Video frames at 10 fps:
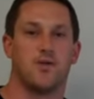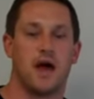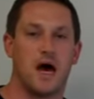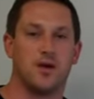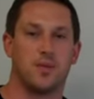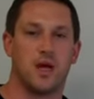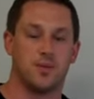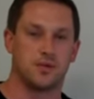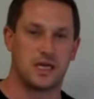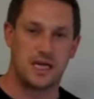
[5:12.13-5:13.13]
of how to be
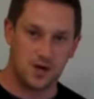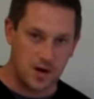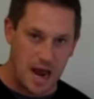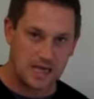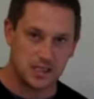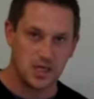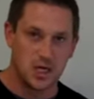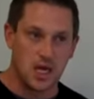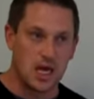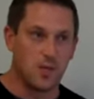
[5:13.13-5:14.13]
able to interact
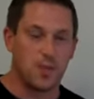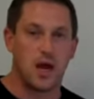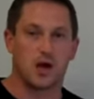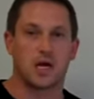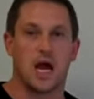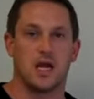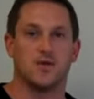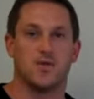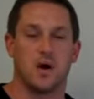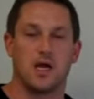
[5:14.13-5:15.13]
in a better kind
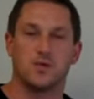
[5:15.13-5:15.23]
of way.